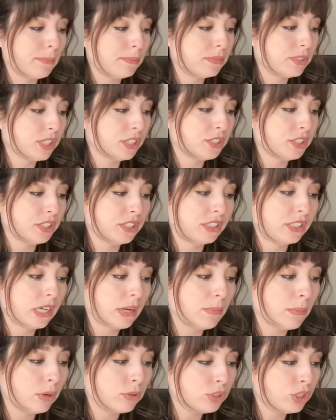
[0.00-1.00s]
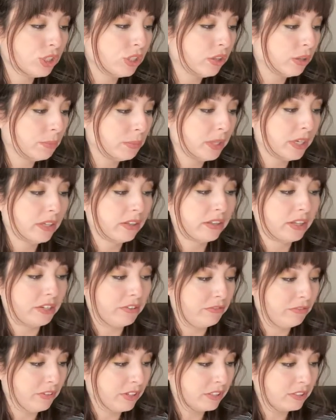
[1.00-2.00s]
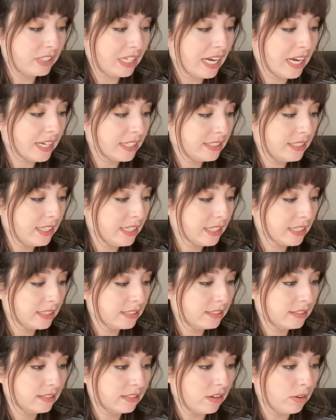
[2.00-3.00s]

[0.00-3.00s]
such as emotional appeal and fear tactics.